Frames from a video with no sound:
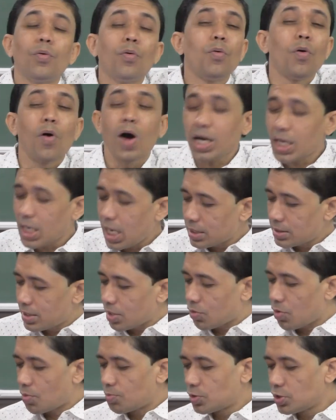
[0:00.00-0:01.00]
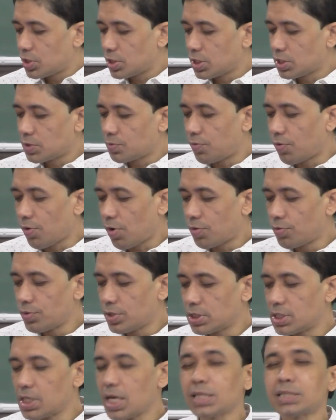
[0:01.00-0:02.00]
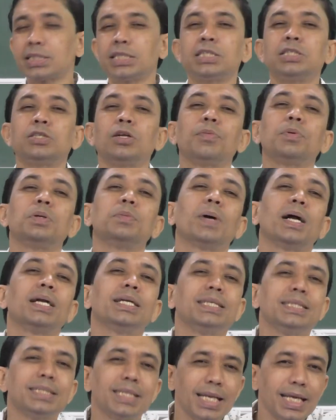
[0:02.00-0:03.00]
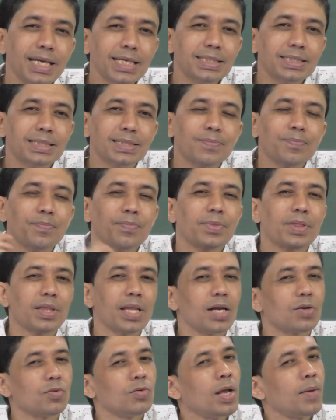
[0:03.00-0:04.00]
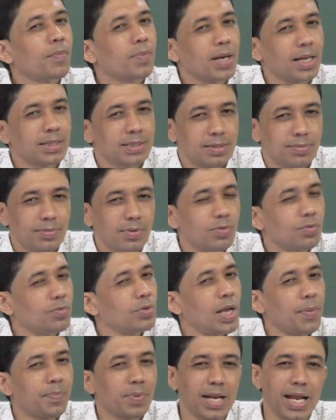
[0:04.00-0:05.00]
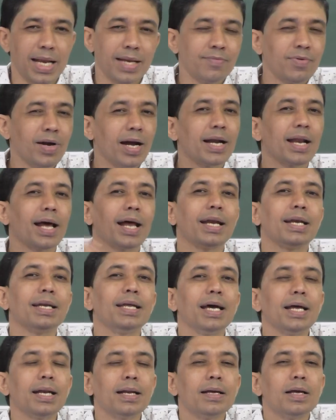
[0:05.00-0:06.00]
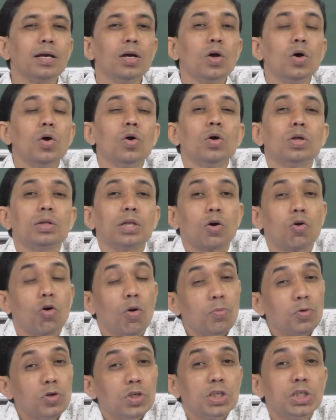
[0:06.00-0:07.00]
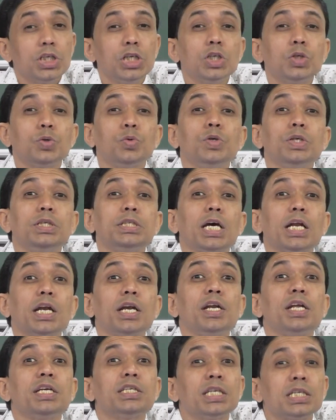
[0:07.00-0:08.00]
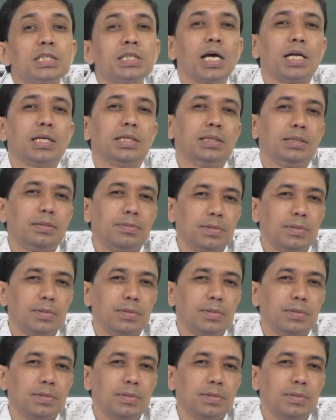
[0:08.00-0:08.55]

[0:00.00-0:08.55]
What are the commodities for which elasticity of demand is less? that we have class we have clarified earlier the commodities which are necessary